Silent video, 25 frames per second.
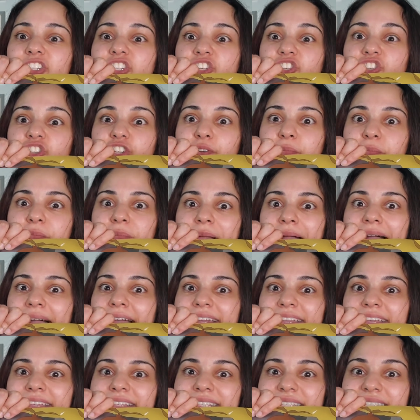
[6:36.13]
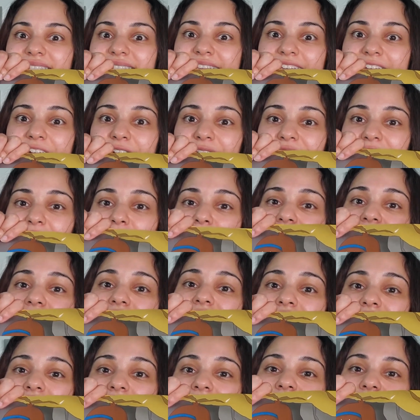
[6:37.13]
a dramatic, scary
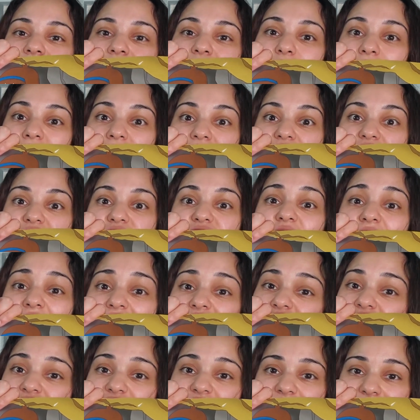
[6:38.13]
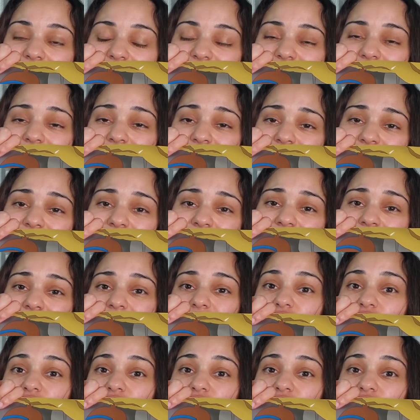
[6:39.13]
picnic with thunder that sounded like a